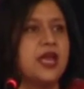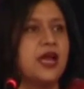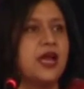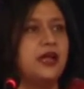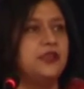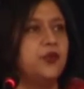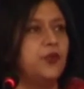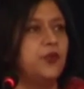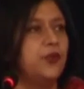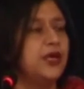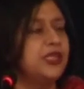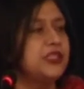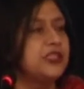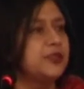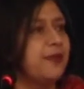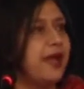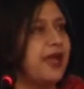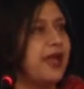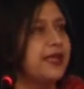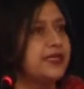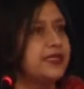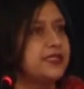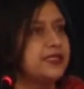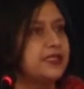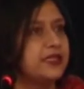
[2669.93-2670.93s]
and the World
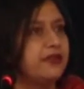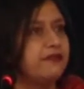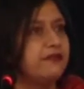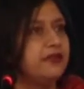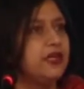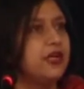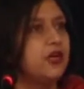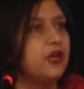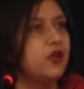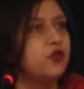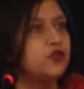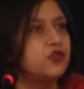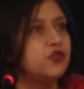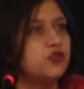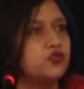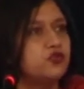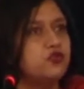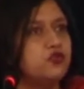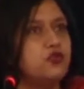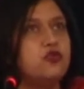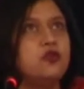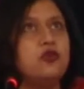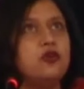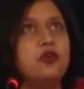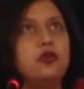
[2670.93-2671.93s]
Bank has given close
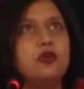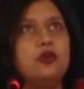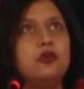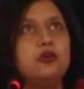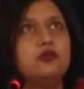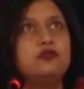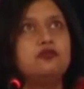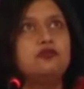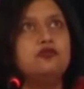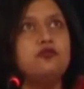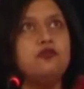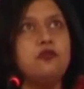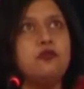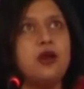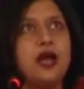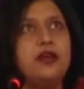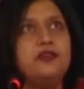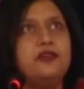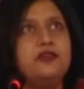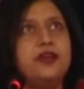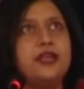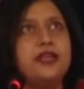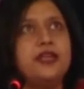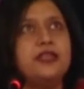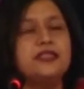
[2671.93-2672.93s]
to
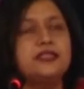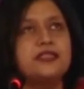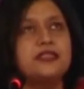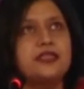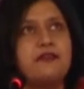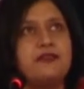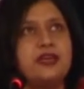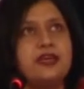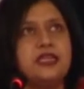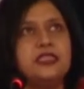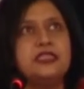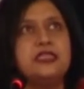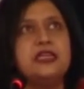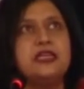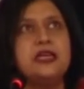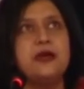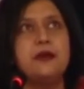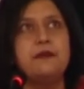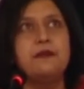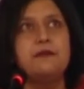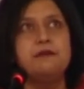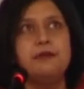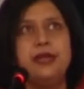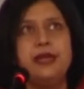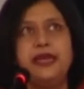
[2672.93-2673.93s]

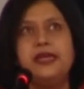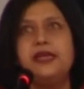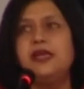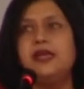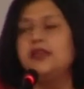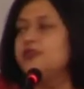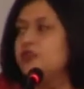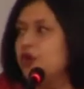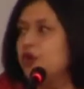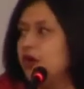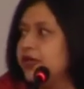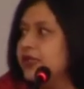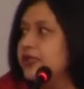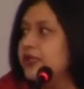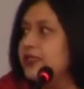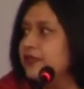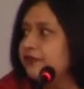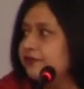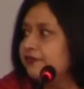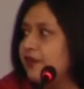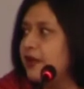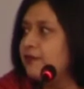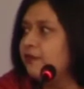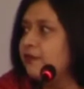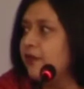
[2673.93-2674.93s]
$270 million,
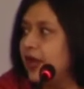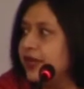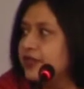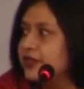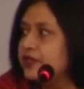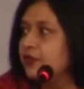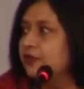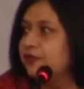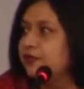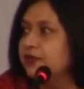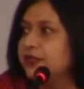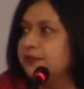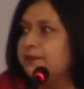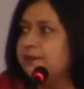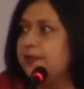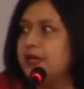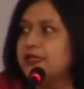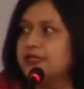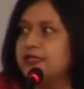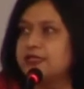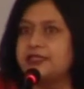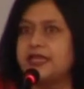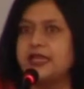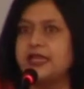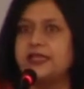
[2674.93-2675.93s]
if I'm right, over the
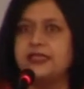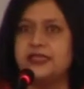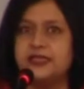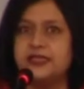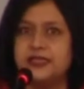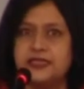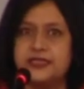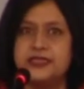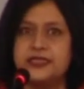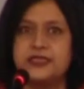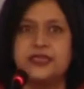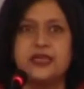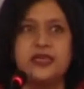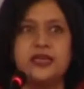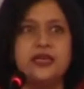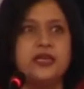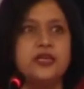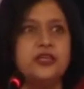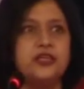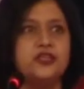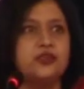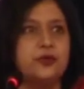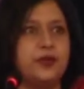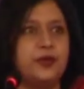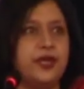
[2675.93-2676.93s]
past 10 years
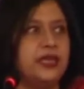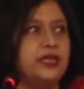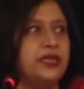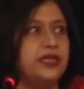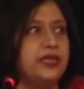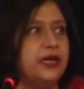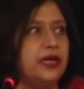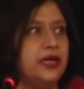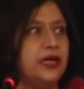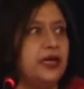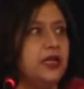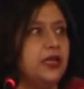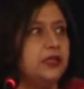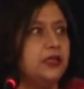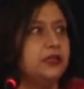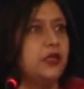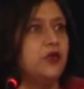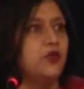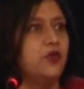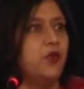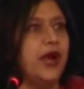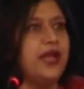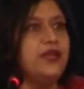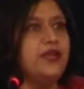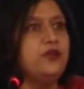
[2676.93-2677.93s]
to India,
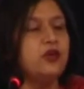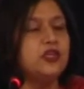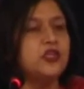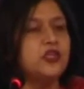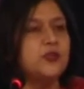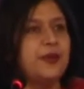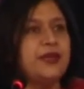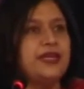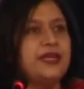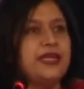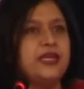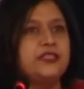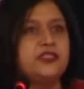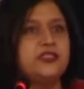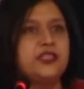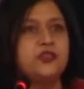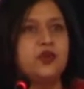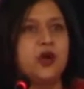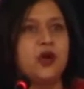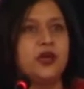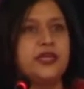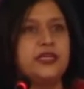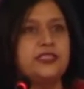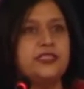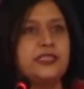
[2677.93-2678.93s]
then why not spend
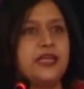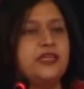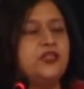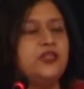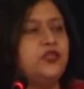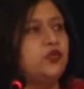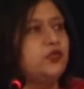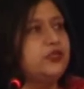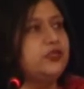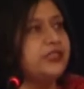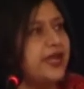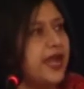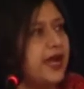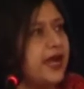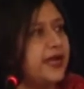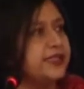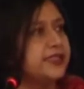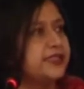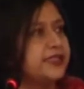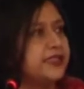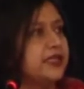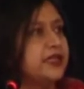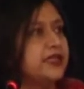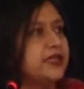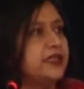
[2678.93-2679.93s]
$80 and
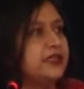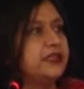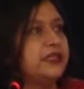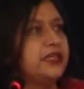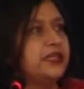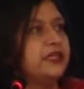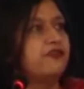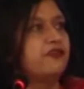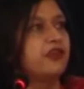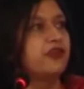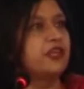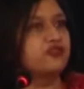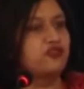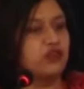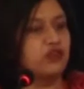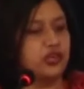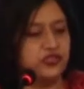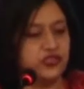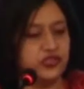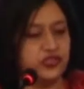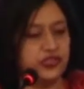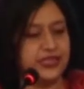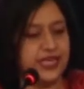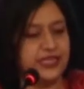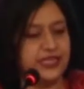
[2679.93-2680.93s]
utilize the
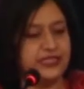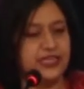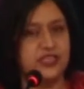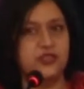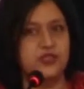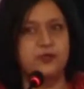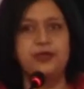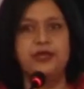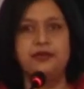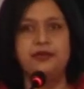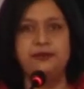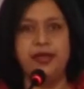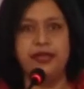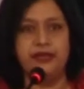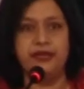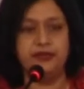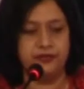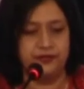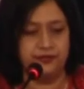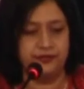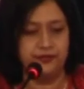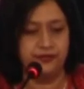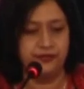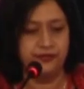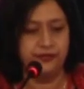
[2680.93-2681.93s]
infrastructure that has been made?
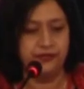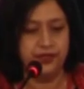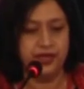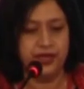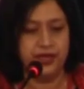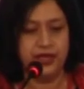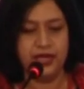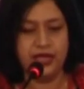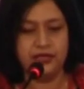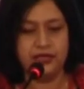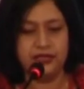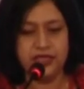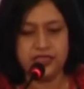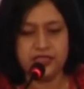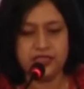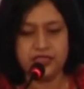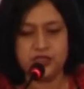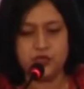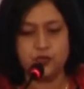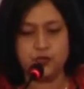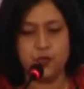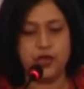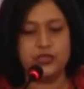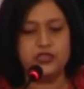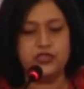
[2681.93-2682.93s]
And this
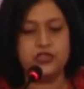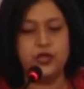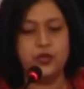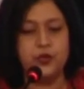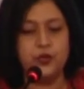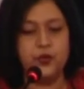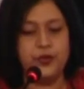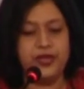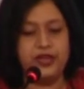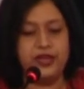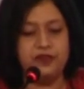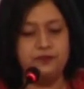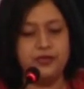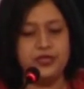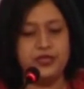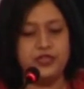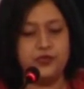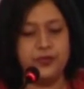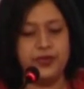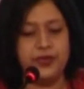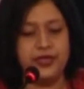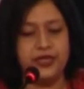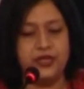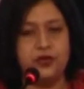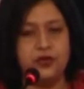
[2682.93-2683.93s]
is what we have been
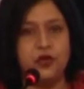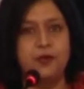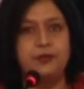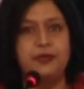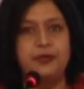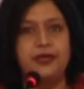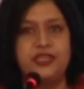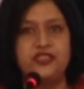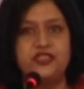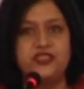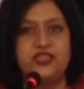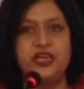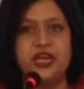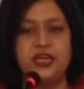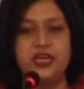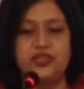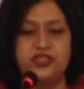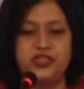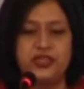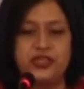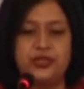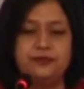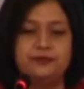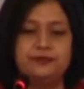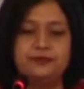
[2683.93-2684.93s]
doing in Operation
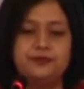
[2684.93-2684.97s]
Asha.